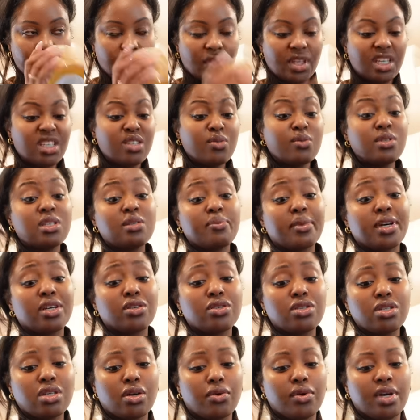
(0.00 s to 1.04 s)
This one
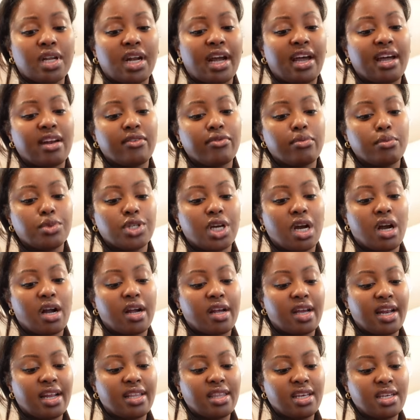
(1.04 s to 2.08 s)
smells so good. I got it from
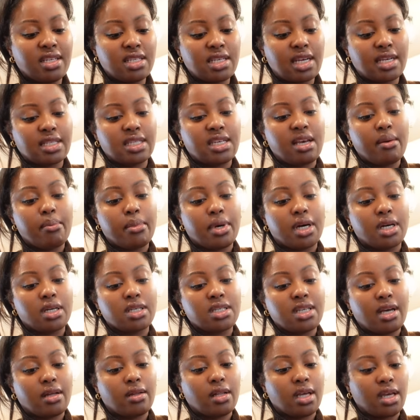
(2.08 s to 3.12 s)
Target. I think it's like 10
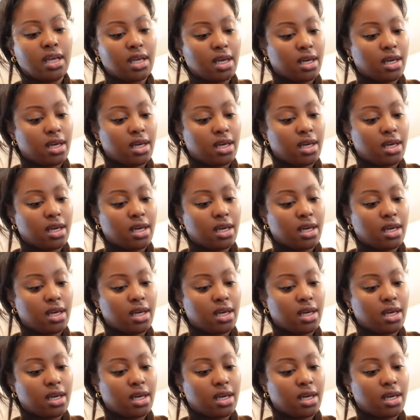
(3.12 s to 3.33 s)
bucks. I'll link